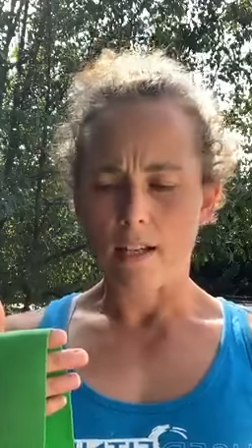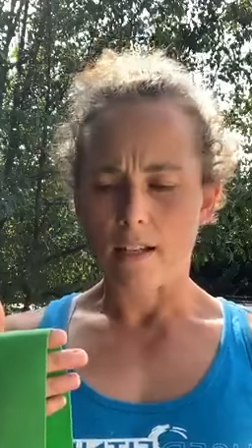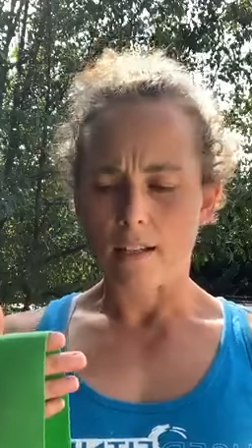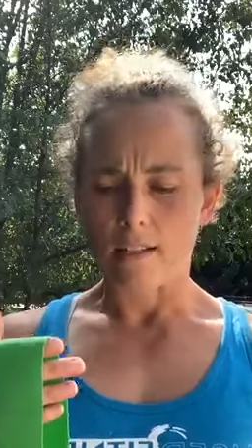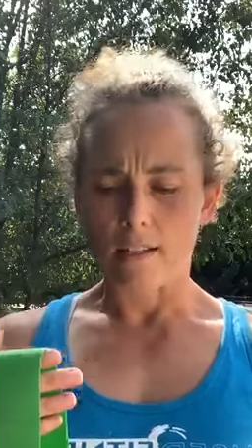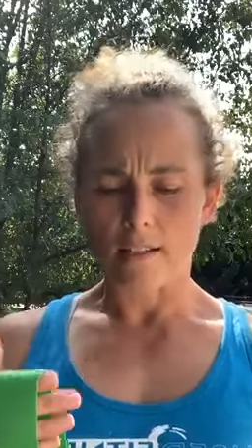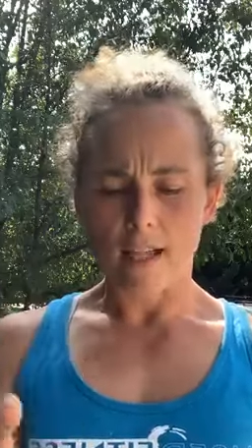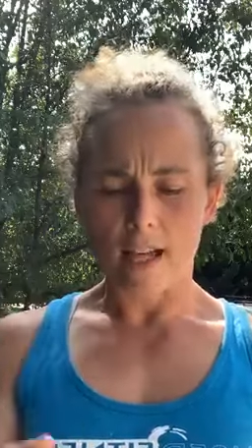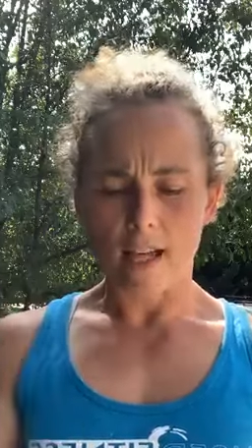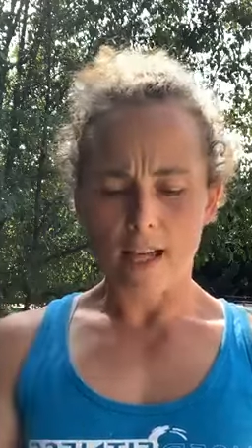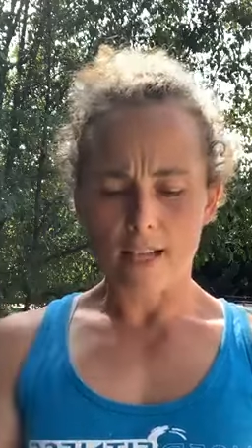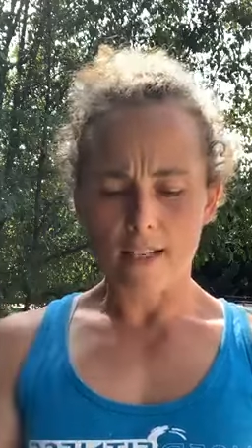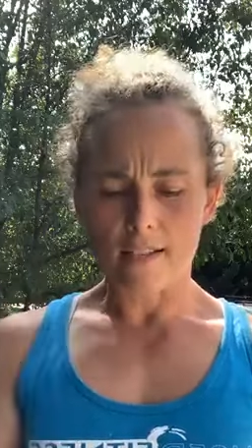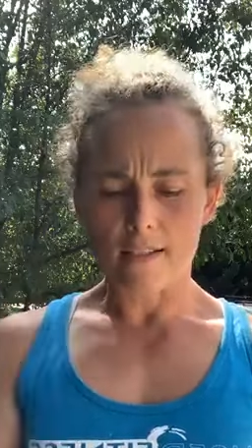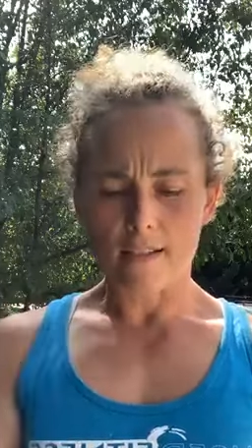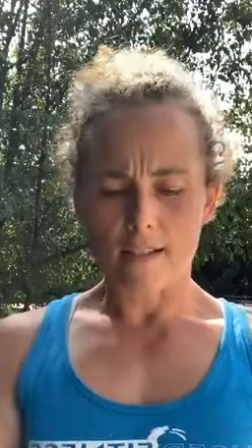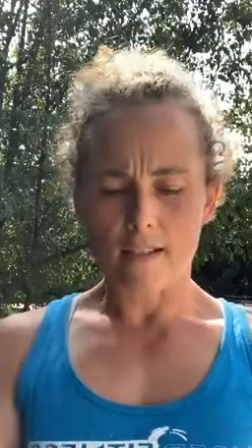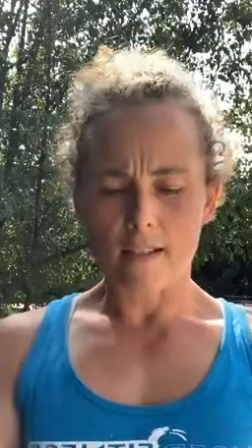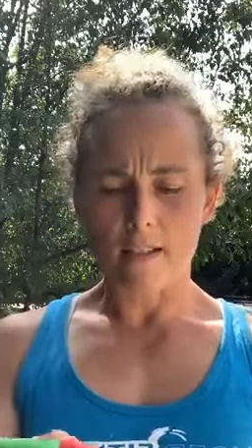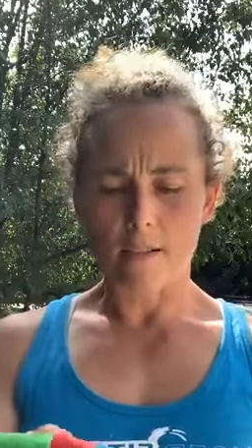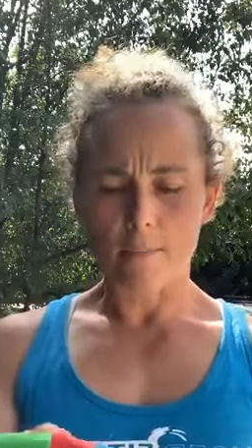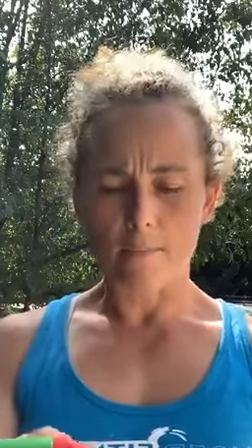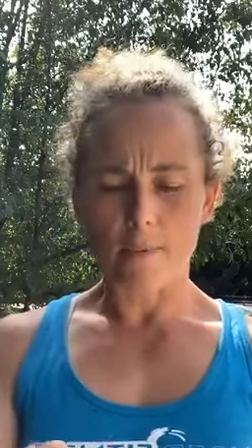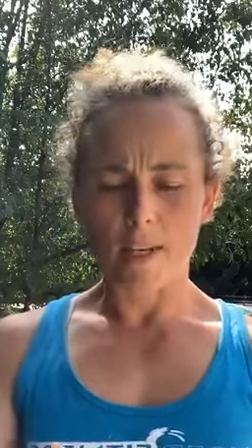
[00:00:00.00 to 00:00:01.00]
light,
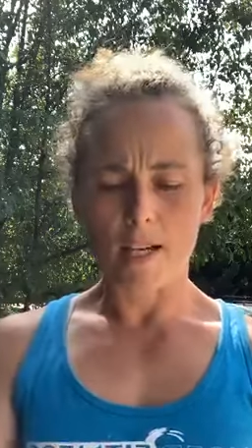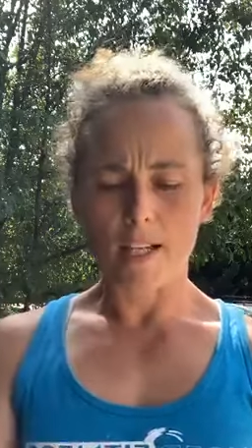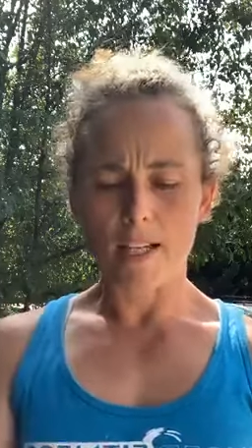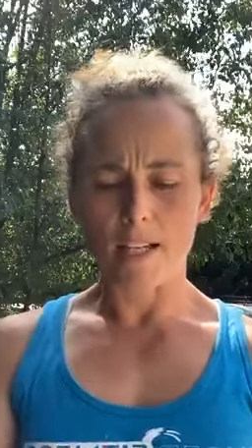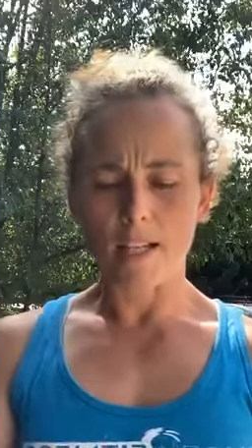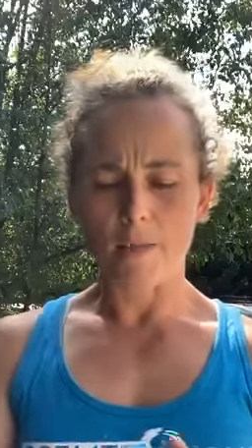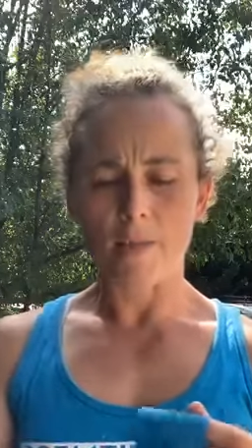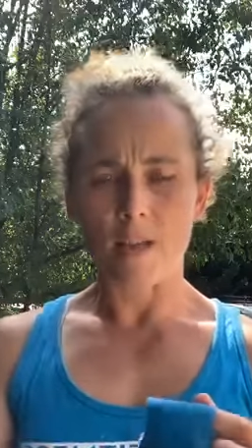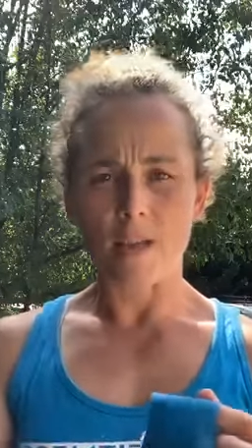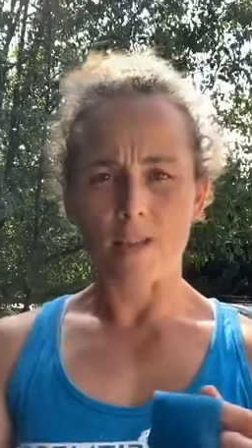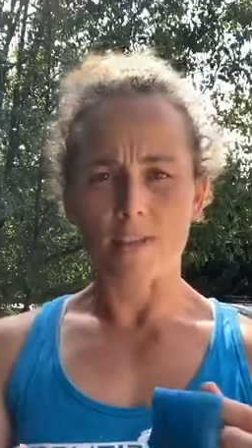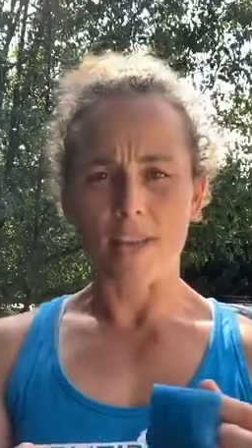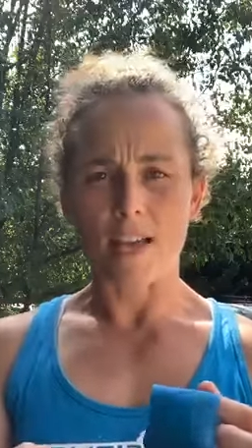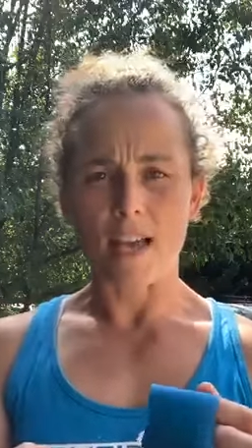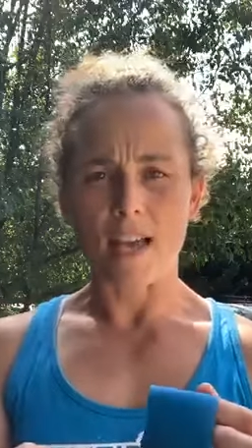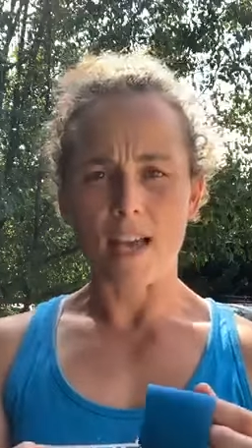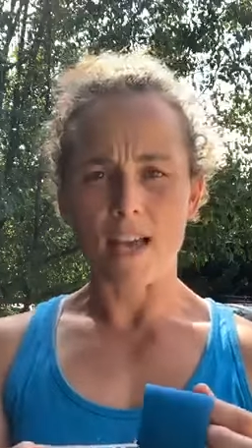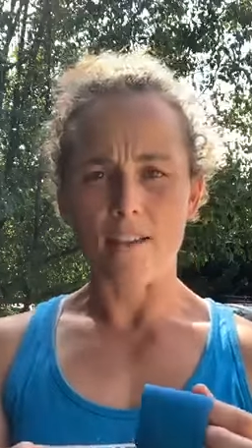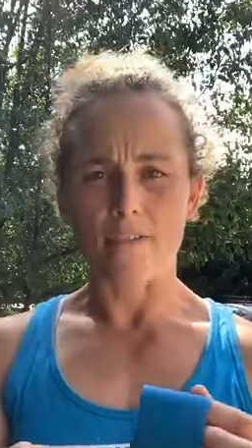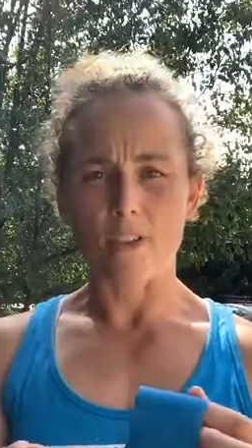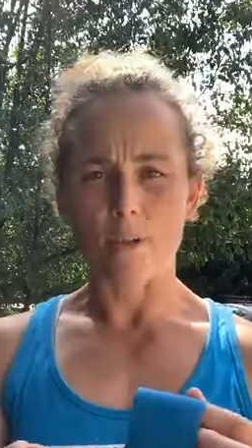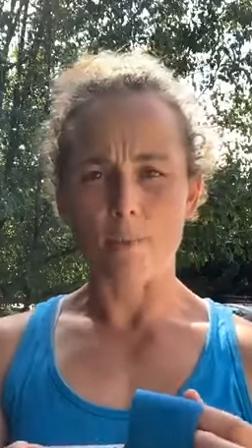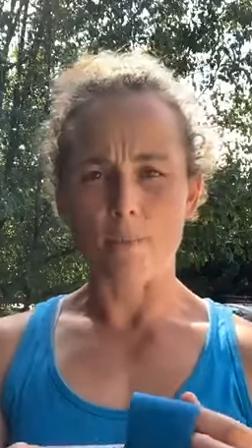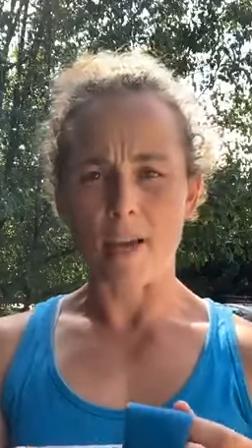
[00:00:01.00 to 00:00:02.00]
the medium, and the
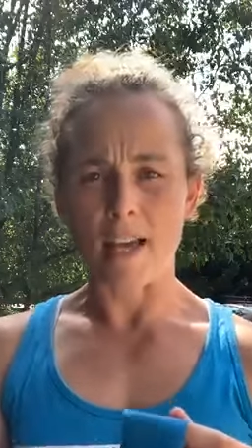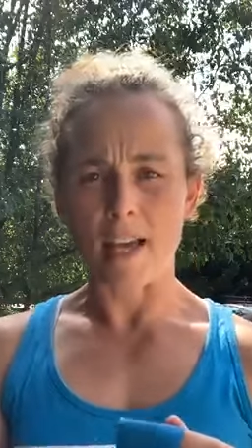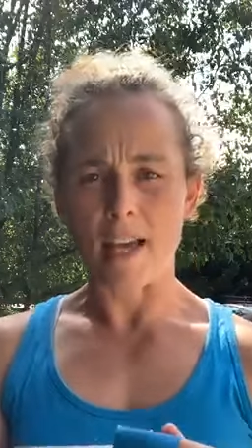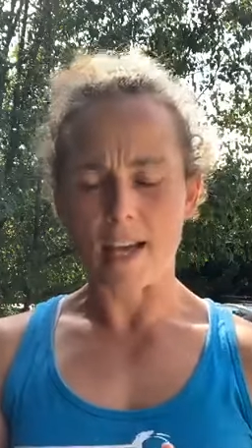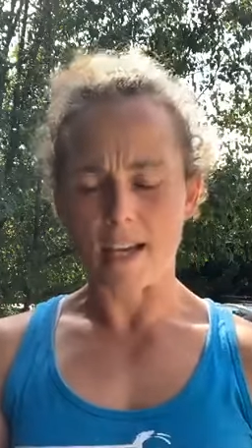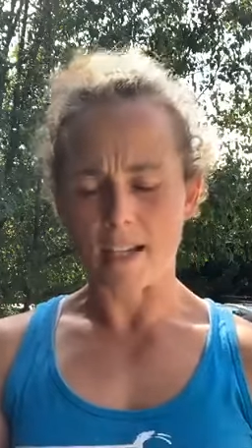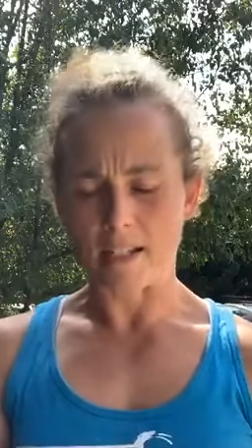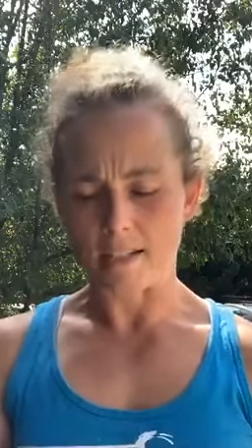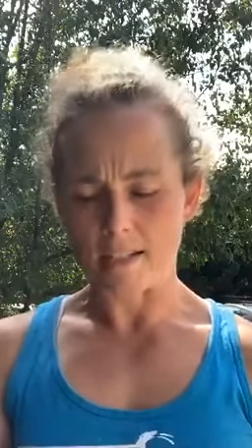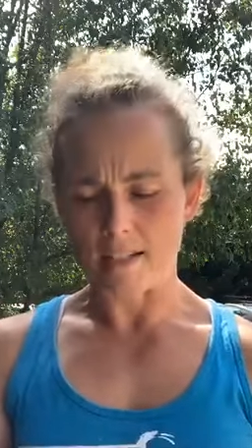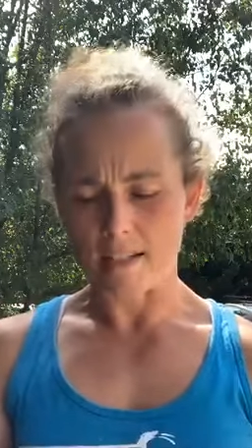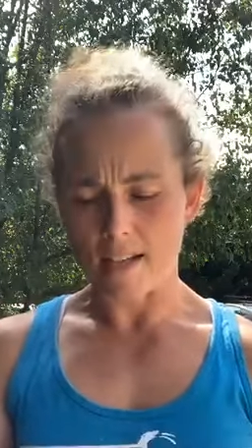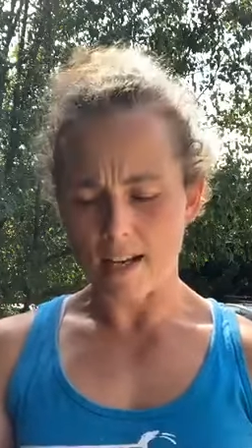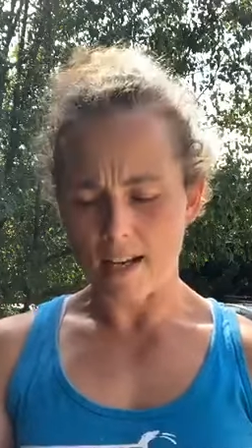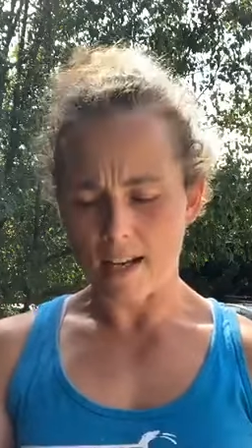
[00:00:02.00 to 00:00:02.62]
heavy band